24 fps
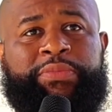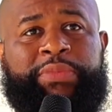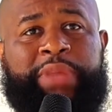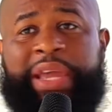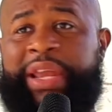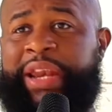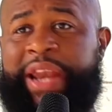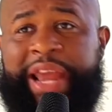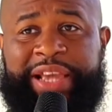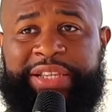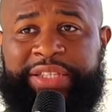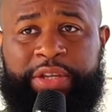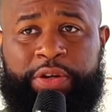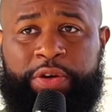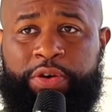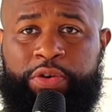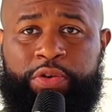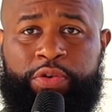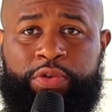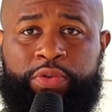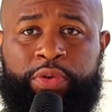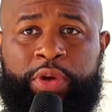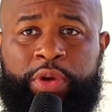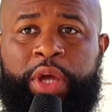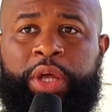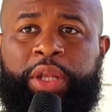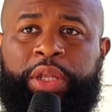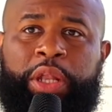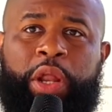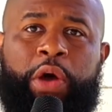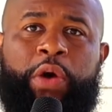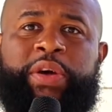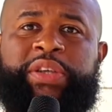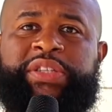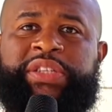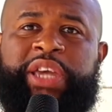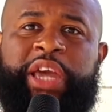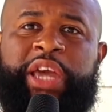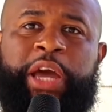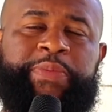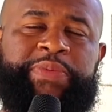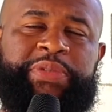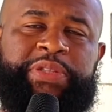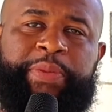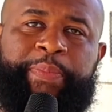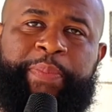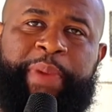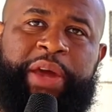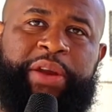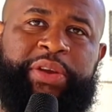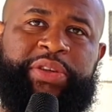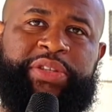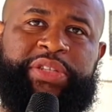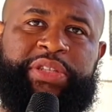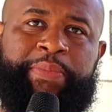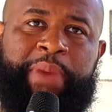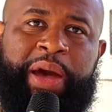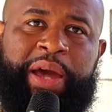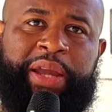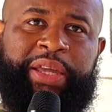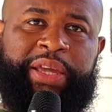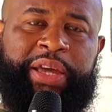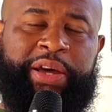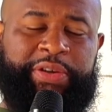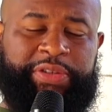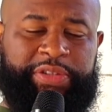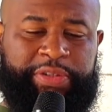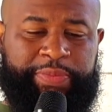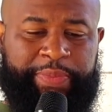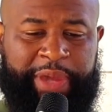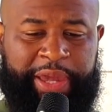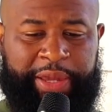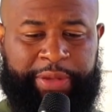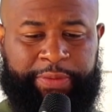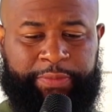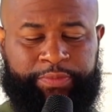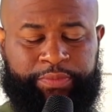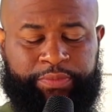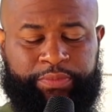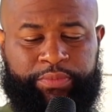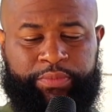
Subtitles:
And that's cool, long as it helps to better somebody else, man.